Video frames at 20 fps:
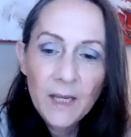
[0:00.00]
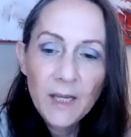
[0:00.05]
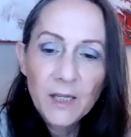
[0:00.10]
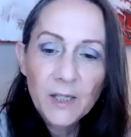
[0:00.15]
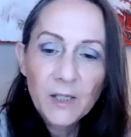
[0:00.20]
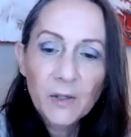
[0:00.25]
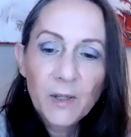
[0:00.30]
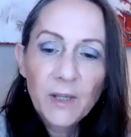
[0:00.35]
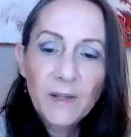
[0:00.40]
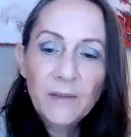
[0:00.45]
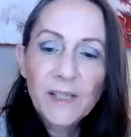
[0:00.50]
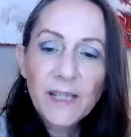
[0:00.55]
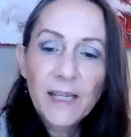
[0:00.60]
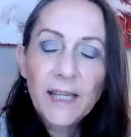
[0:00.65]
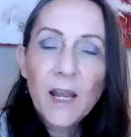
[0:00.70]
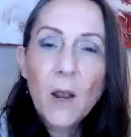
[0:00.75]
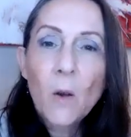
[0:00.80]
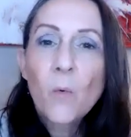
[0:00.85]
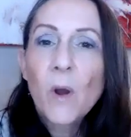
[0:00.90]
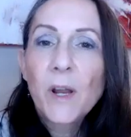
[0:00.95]
So they've said,
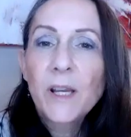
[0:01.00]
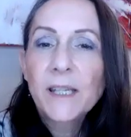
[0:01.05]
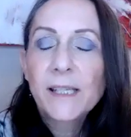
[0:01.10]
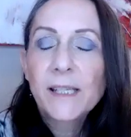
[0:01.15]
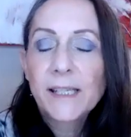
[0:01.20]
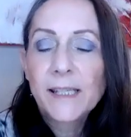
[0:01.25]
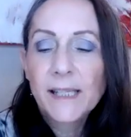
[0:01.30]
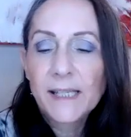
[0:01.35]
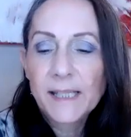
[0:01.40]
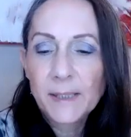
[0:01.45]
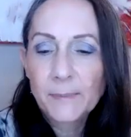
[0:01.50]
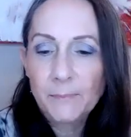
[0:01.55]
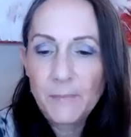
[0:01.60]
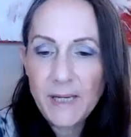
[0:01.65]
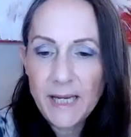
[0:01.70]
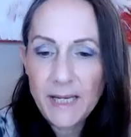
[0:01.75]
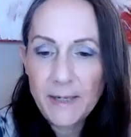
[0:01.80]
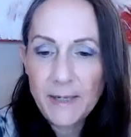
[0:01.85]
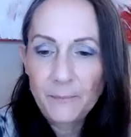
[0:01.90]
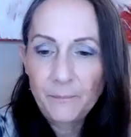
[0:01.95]
now what does this
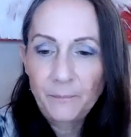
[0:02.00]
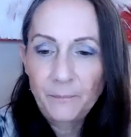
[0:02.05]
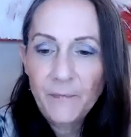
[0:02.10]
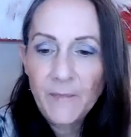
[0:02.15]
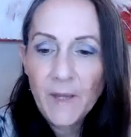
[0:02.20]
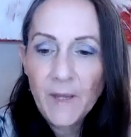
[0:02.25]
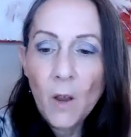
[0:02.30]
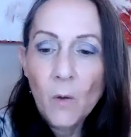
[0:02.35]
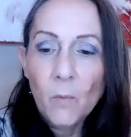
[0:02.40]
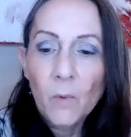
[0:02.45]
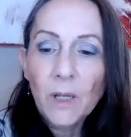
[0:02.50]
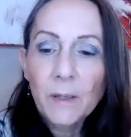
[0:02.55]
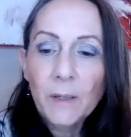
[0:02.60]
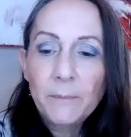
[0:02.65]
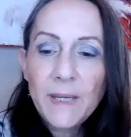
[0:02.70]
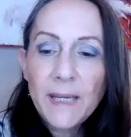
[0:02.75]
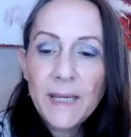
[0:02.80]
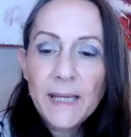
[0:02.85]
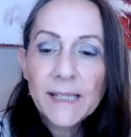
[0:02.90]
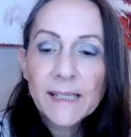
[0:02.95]
mean? Well, it
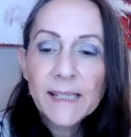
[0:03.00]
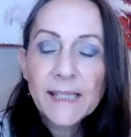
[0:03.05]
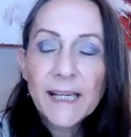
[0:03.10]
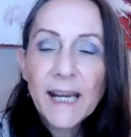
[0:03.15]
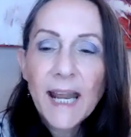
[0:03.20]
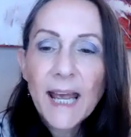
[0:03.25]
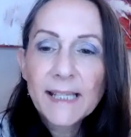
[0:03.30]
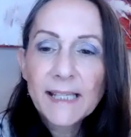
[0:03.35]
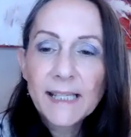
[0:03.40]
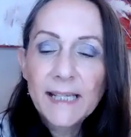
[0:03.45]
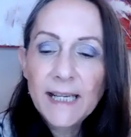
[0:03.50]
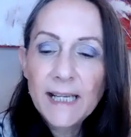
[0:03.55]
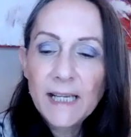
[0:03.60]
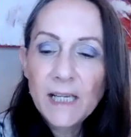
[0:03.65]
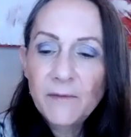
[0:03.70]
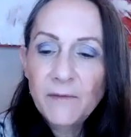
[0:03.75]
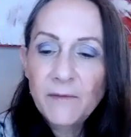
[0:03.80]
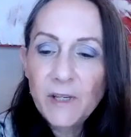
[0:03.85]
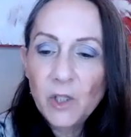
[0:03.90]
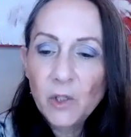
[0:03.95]
means that as an
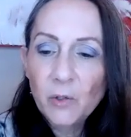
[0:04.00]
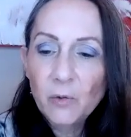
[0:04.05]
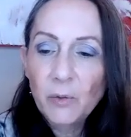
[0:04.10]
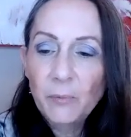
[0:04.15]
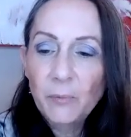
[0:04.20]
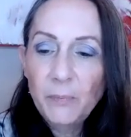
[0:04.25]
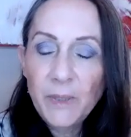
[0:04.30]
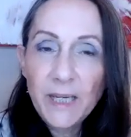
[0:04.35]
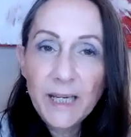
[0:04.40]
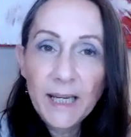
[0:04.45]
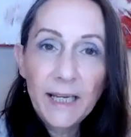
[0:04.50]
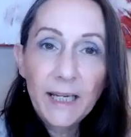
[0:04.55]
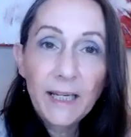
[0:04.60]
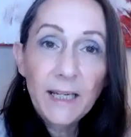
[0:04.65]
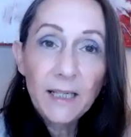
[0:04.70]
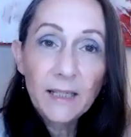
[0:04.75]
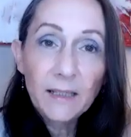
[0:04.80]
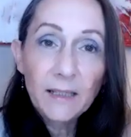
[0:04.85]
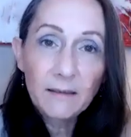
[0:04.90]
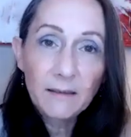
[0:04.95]
individual
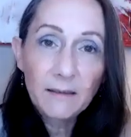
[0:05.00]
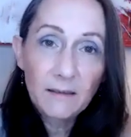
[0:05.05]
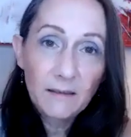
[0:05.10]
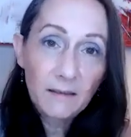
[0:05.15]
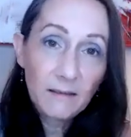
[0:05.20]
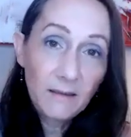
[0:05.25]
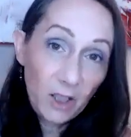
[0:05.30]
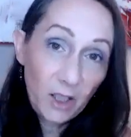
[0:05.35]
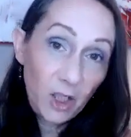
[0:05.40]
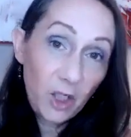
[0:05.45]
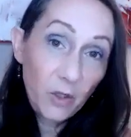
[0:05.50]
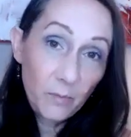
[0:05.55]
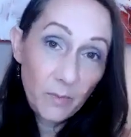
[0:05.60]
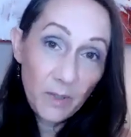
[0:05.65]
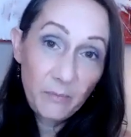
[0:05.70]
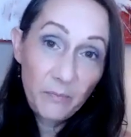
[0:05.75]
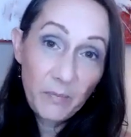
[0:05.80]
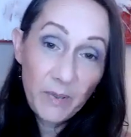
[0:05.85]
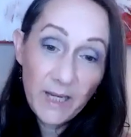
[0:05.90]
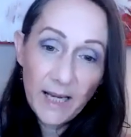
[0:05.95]
being,
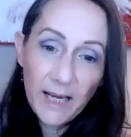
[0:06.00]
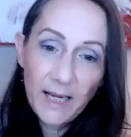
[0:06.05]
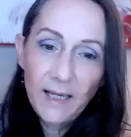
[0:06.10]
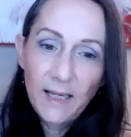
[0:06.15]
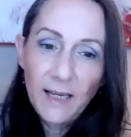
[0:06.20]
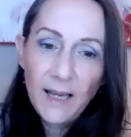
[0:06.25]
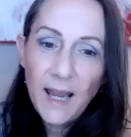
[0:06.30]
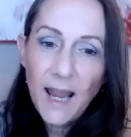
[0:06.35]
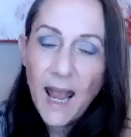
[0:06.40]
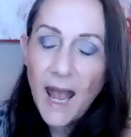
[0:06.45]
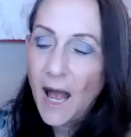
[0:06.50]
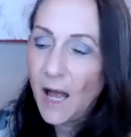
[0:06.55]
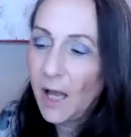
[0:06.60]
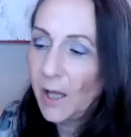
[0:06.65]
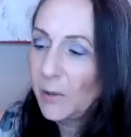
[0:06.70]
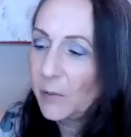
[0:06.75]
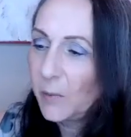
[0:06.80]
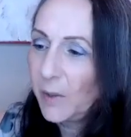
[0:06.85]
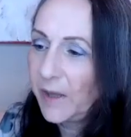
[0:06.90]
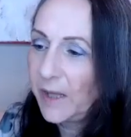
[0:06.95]
human being,
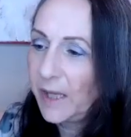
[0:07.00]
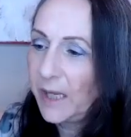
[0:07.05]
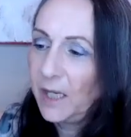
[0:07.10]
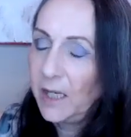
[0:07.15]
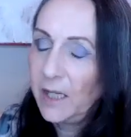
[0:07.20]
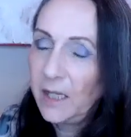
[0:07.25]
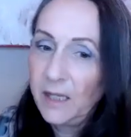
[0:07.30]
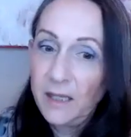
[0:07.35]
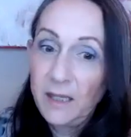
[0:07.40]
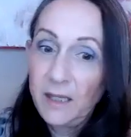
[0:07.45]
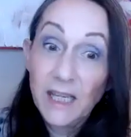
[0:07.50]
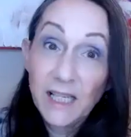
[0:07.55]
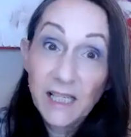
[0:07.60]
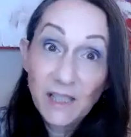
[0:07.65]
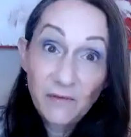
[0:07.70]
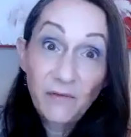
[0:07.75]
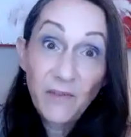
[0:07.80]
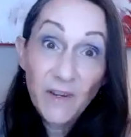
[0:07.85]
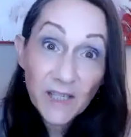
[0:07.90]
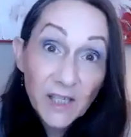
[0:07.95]
held within
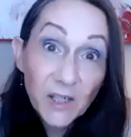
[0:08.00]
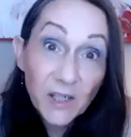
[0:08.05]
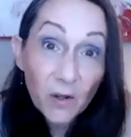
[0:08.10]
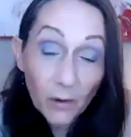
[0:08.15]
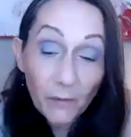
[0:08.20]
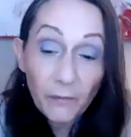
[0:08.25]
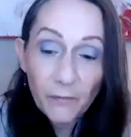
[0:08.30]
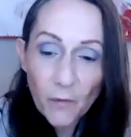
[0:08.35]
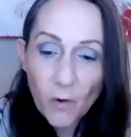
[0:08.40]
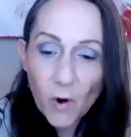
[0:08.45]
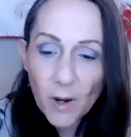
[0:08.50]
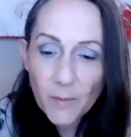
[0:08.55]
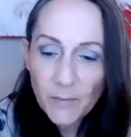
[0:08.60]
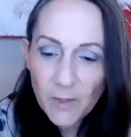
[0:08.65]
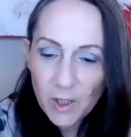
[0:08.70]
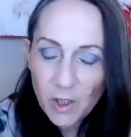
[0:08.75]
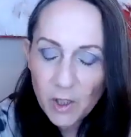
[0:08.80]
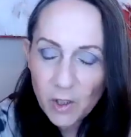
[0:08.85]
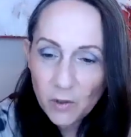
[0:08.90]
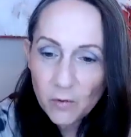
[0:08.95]
this physical form
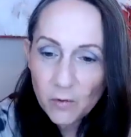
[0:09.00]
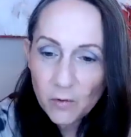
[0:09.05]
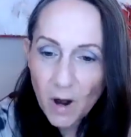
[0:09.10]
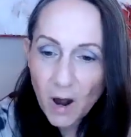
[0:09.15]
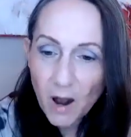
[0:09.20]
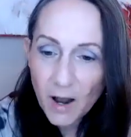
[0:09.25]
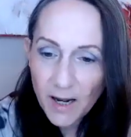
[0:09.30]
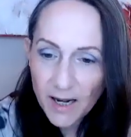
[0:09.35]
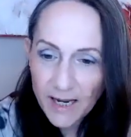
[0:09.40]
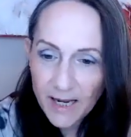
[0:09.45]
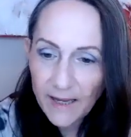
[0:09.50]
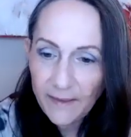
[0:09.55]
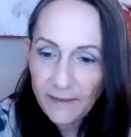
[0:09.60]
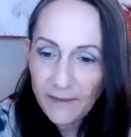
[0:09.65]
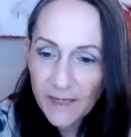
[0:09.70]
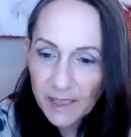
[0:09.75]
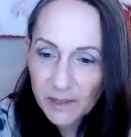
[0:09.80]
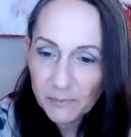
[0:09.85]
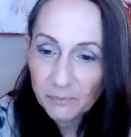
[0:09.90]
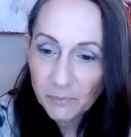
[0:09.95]
that you are in,
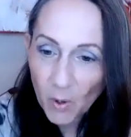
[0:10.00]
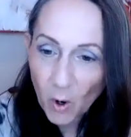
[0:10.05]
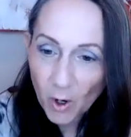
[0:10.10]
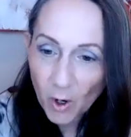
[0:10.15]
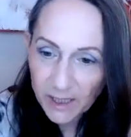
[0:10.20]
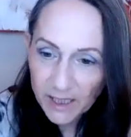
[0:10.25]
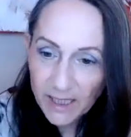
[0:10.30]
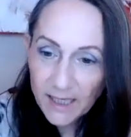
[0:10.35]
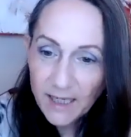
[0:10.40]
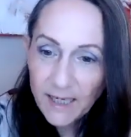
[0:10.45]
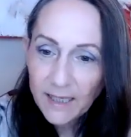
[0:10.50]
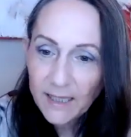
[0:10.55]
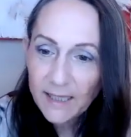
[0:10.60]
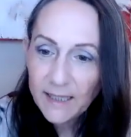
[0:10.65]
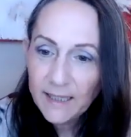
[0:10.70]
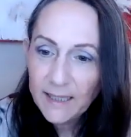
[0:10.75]
this body,